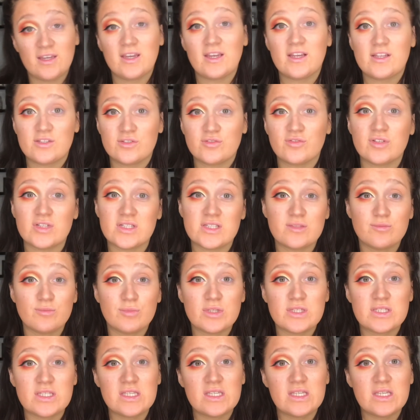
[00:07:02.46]
nice
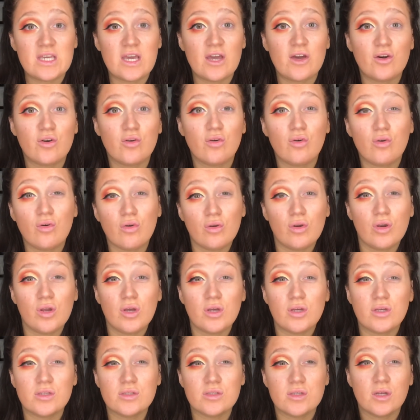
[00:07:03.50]
Christmassy
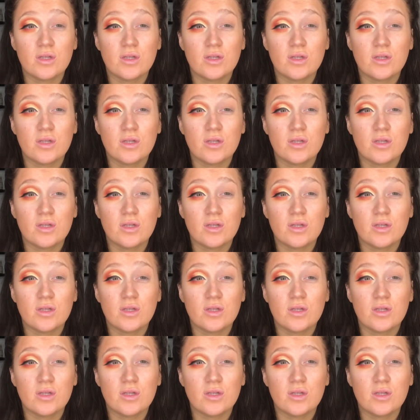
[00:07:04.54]
colours,